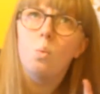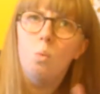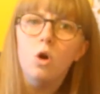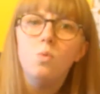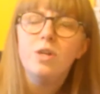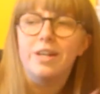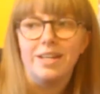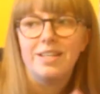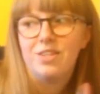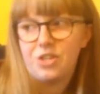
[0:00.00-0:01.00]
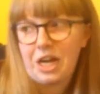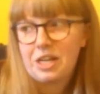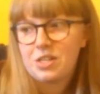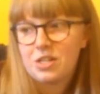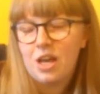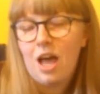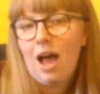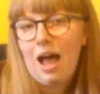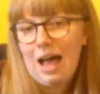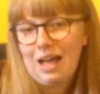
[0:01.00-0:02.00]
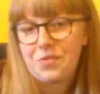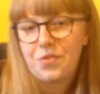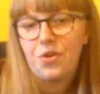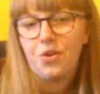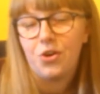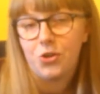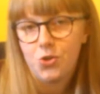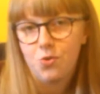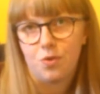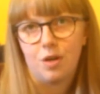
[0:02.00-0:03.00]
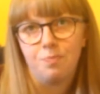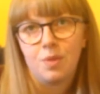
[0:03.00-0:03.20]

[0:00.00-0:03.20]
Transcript: what would I suggest as a genre?